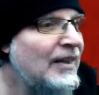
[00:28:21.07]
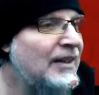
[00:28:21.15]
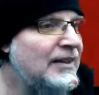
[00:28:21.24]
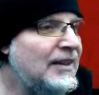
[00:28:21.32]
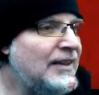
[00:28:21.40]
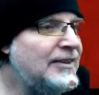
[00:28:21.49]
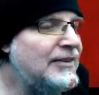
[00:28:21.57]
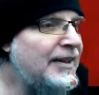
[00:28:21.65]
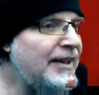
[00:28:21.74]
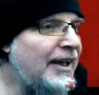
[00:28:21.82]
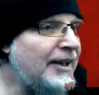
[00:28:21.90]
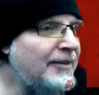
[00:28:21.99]
That's
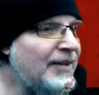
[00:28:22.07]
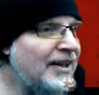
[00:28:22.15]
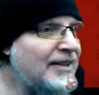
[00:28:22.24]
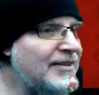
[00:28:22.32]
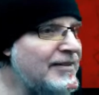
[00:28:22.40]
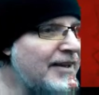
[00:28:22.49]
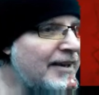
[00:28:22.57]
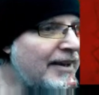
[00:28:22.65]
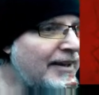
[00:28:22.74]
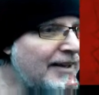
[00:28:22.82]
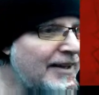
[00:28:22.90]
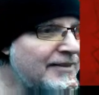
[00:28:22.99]
okay. That's okay.
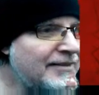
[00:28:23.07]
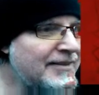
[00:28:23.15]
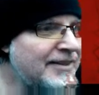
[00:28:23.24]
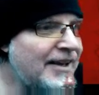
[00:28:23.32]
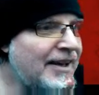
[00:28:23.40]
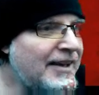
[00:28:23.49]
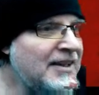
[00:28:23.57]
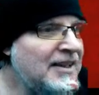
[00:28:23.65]
That's okay.